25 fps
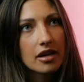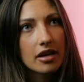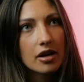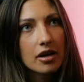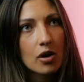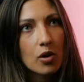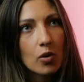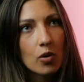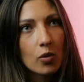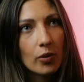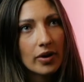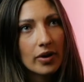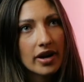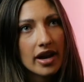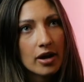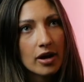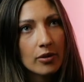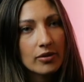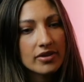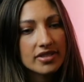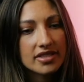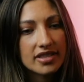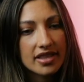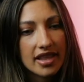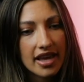When I was
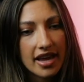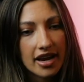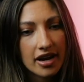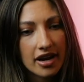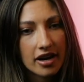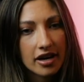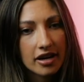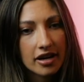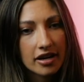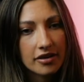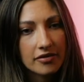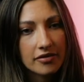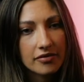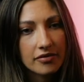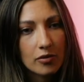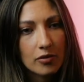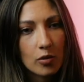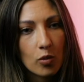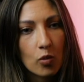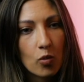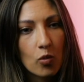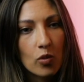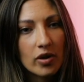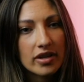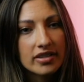there,
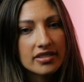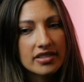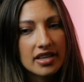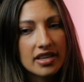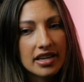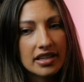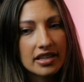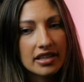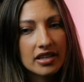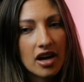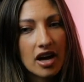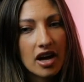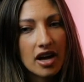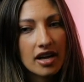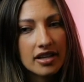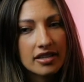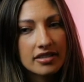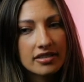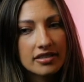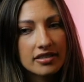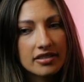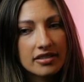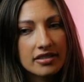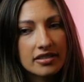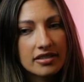once I got
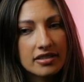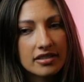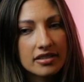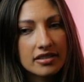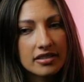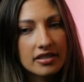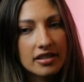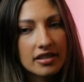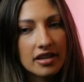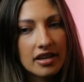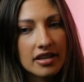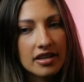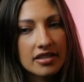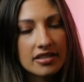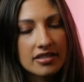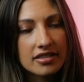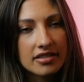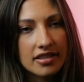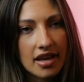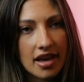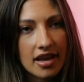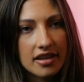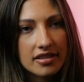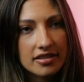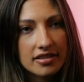
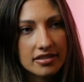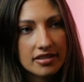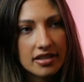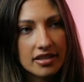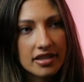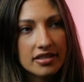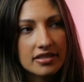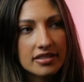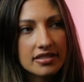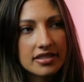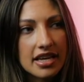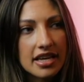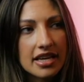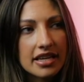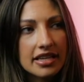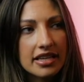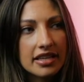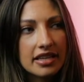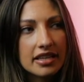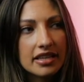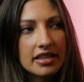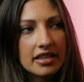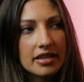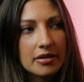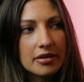assessed and
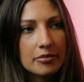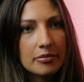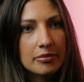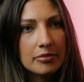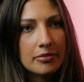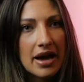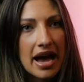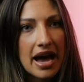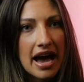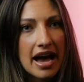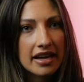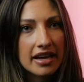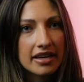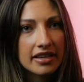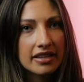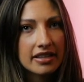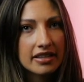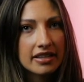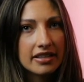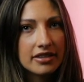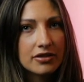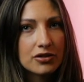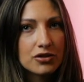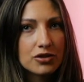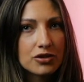taken back
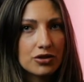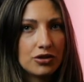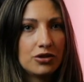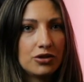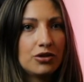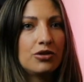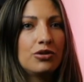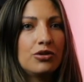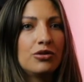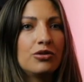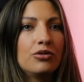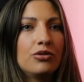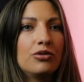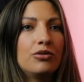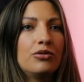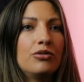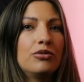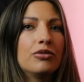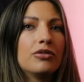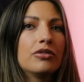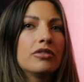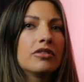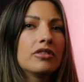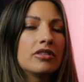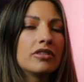into
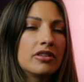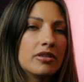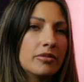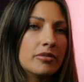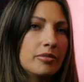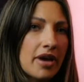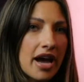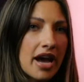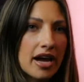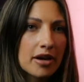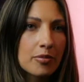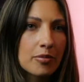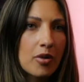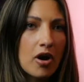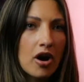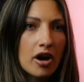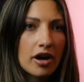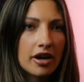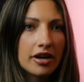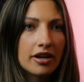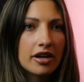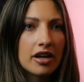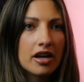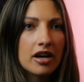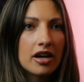the back part
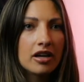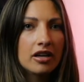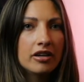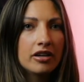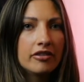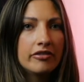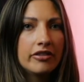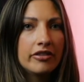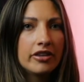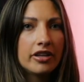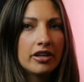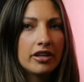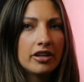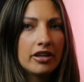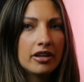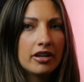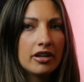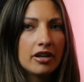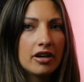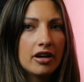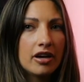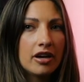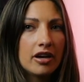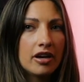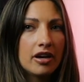of the
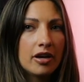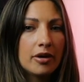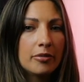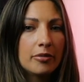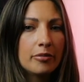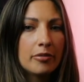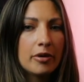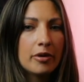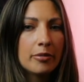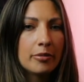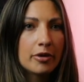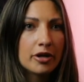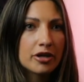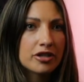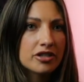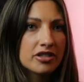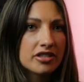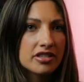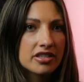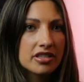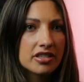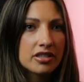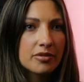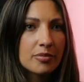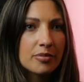emergency
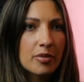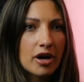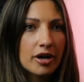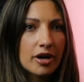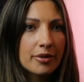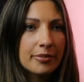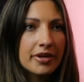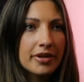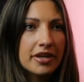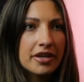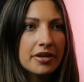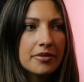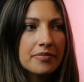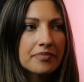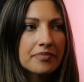department.